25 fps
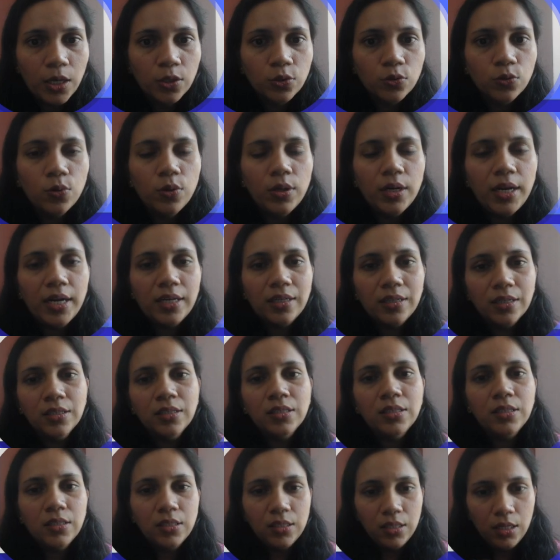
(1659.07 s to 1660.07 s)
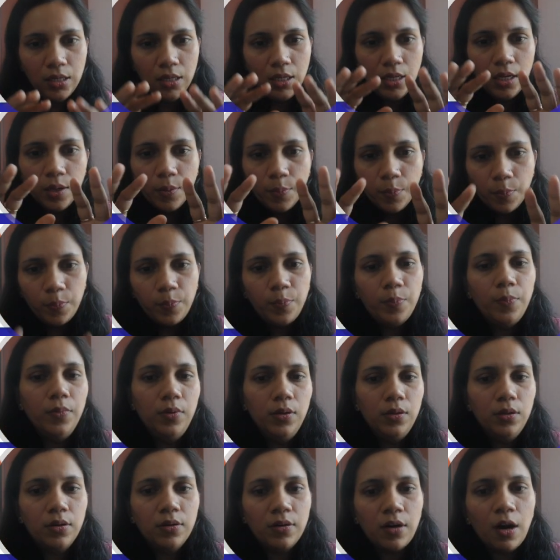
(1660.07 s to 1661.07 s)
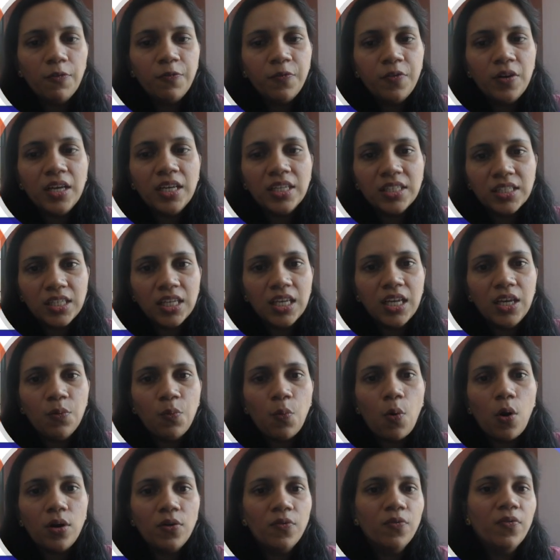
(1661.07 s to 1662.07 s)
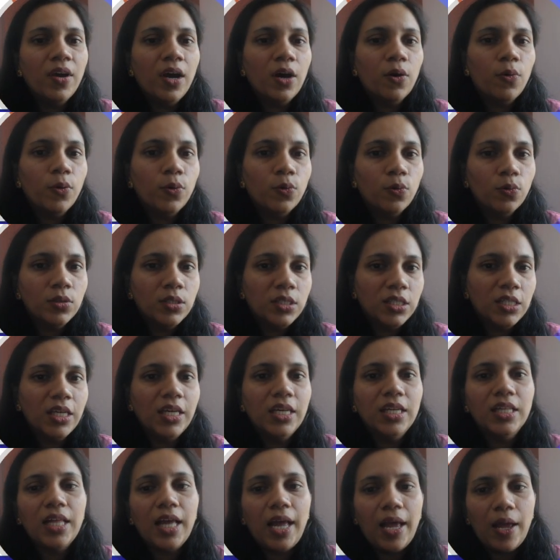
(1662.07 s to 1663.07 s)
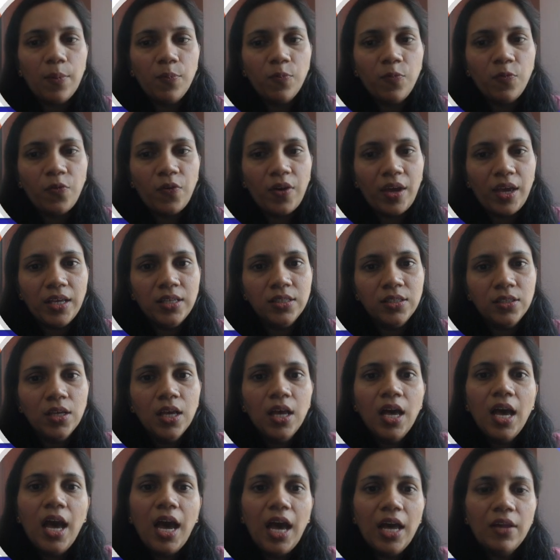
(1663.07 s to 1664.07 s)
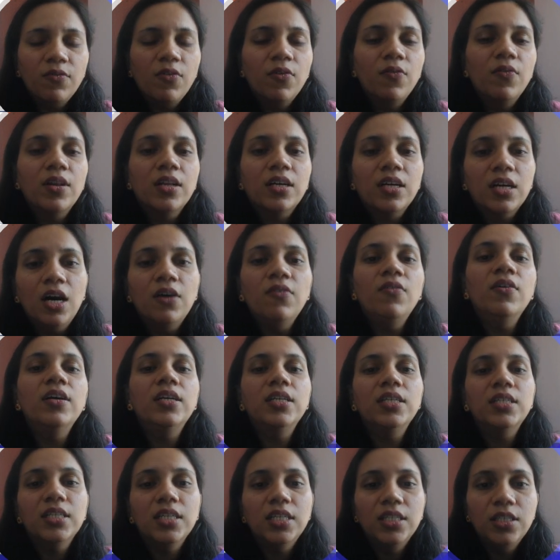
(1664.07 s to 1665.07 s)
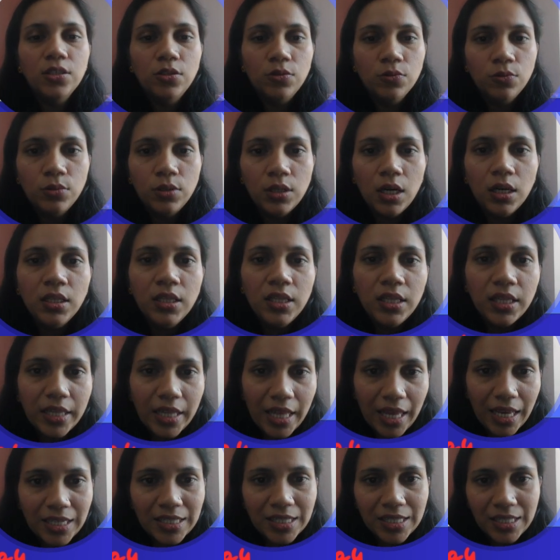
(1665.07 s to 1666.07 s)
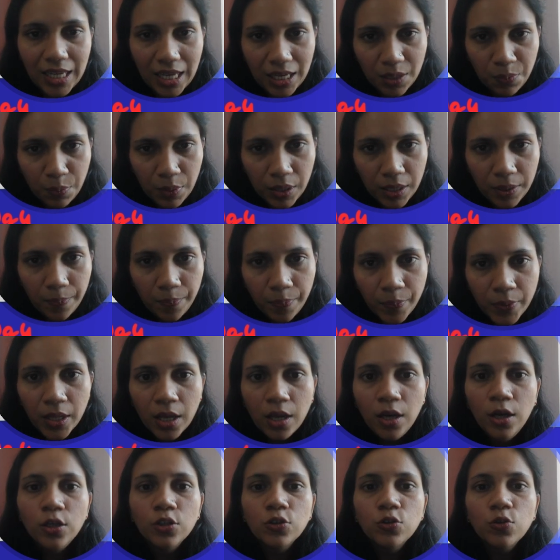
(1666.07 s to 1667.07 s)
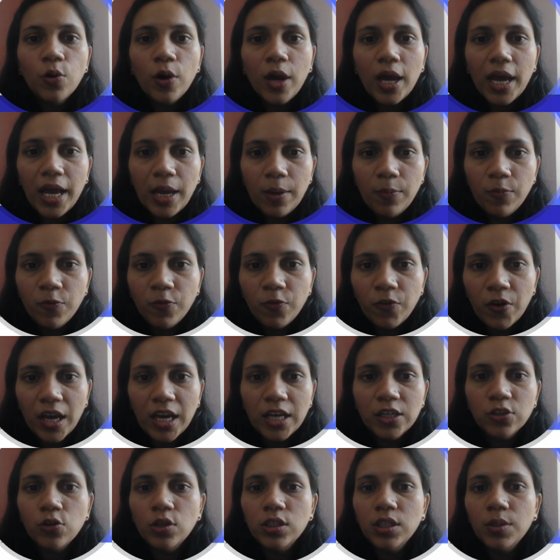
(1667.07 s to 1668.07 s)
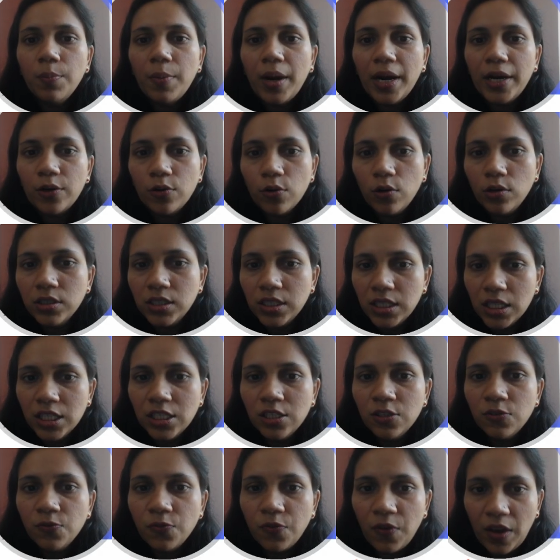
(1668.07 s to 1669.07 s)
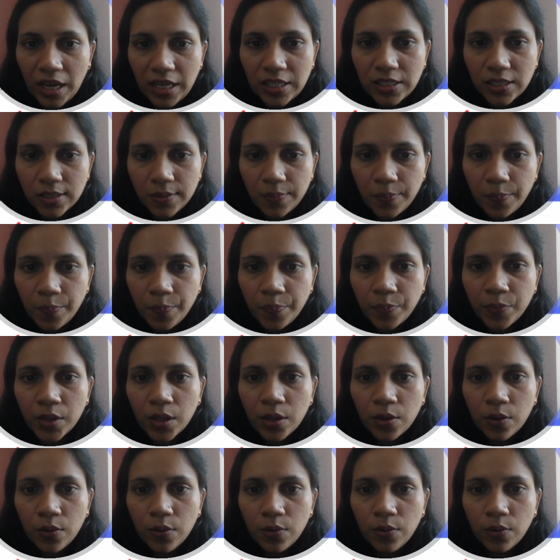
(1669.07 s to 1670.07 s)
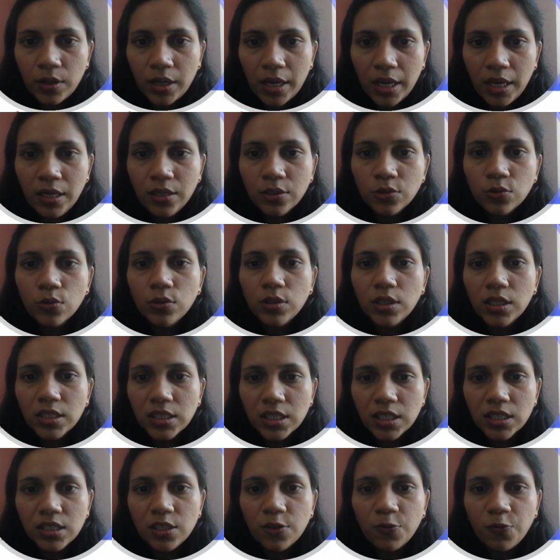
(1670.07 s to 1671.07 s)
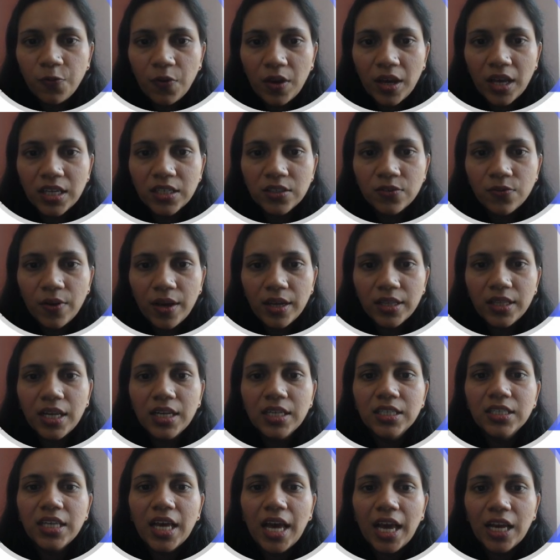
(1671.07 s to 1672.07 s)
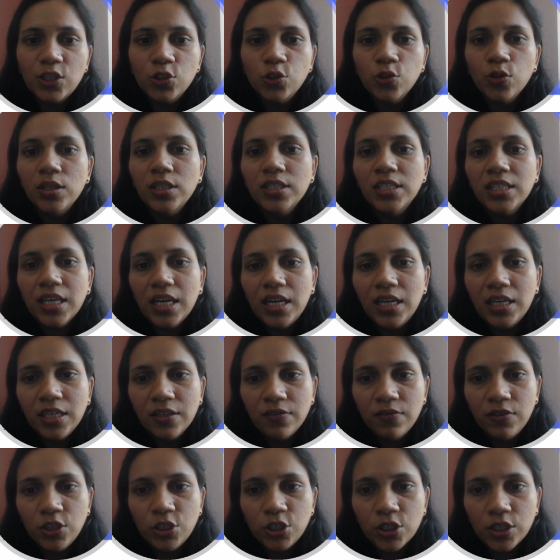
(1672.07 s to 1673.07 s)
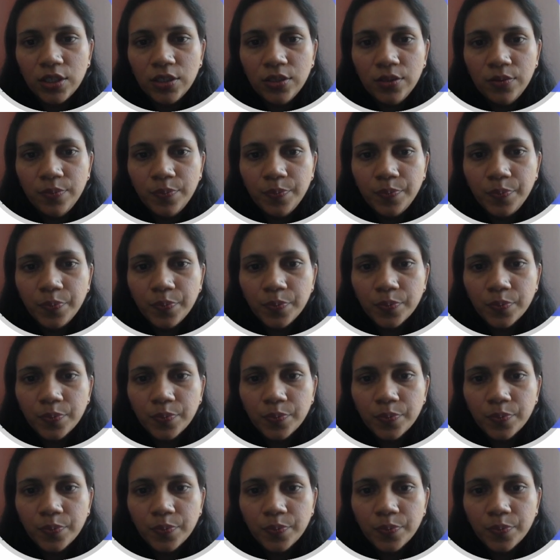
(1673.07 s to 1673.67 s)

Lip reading: So let us roughly see what we are going to see in M phase and we will cover it into the next segment. So M phase or the mitosis phase. Okay, so this is the phase where there is actual cell division.